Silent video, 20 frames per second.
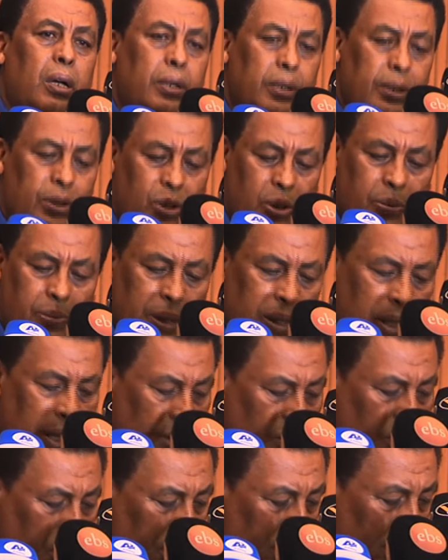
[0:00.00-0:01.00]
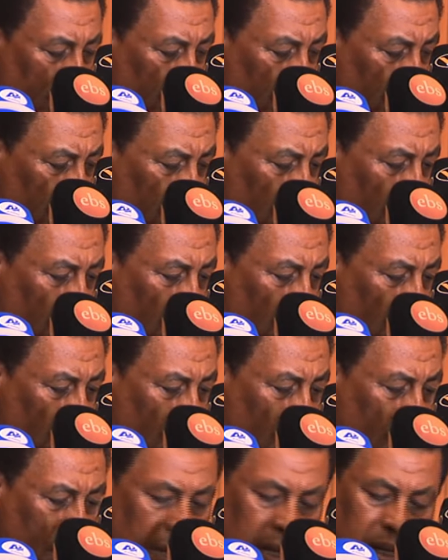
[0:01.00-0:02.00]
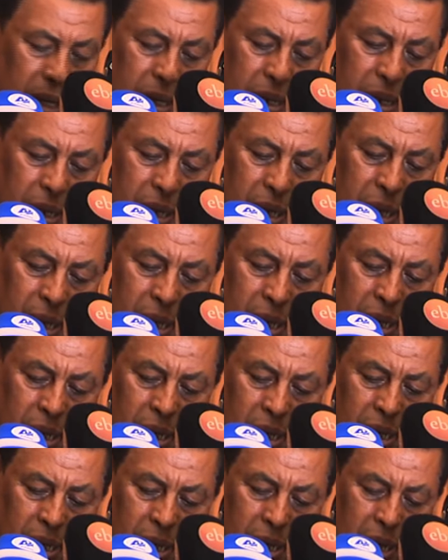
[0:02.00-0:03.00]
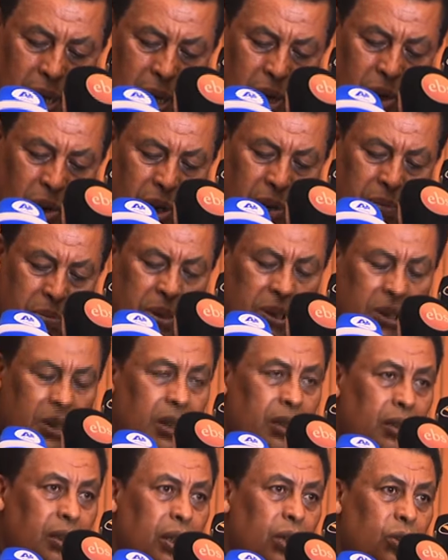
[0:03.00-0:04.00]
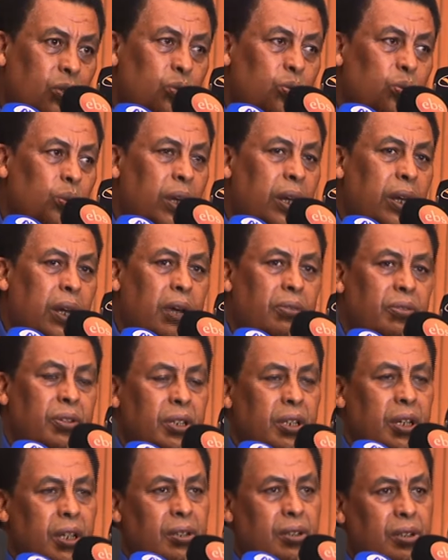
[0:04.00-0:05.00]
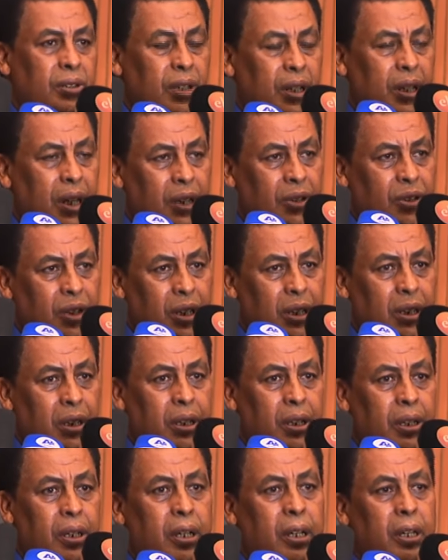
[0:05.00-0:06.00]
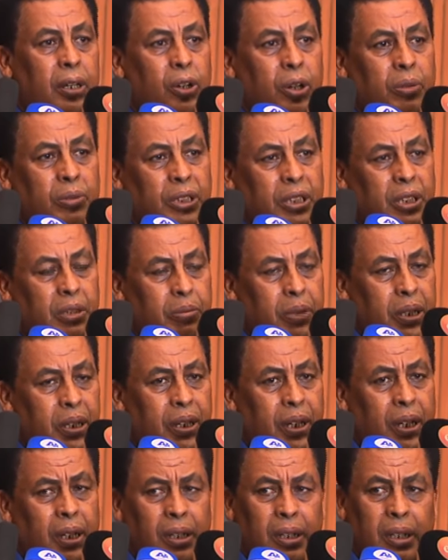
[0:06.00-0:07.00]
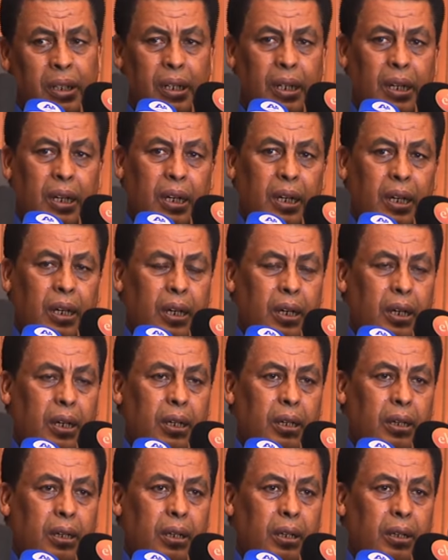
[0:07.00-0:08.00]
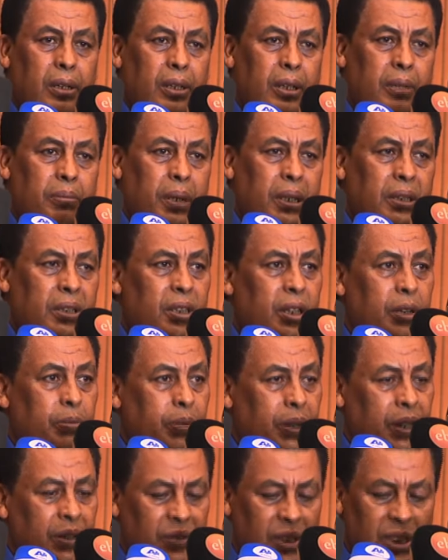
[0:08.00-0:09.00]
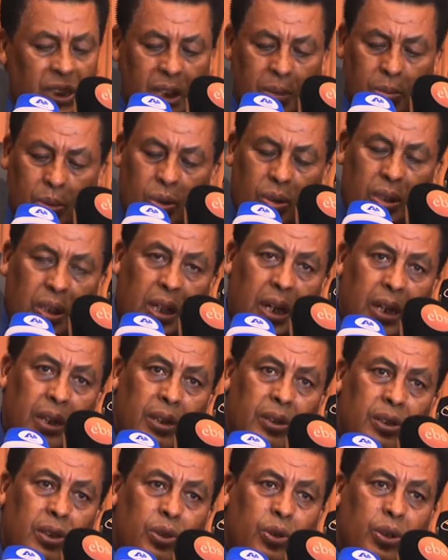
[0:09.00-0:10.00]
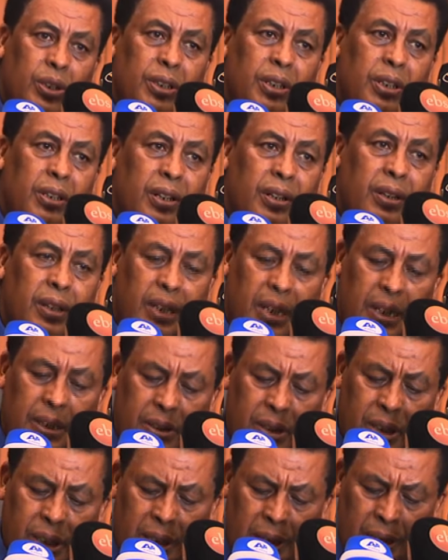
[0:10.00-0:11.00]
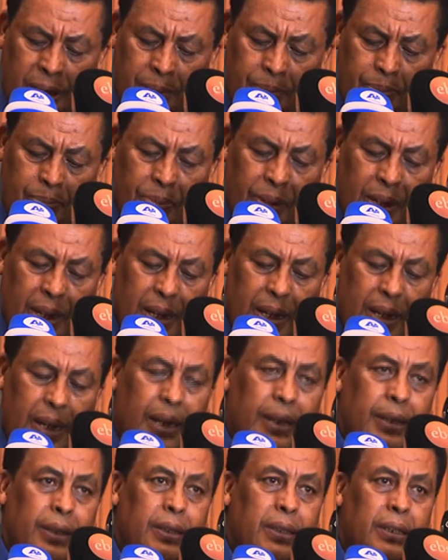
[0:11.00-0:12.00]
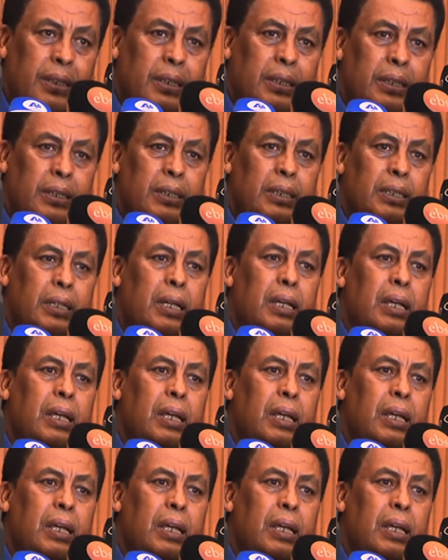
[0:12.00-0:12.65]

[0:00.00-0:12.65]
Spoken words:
Ethiopian national interest. Our embassy in South Sudan have engaged international and domestic media. The ambassador briefed them on the current situation in the country and the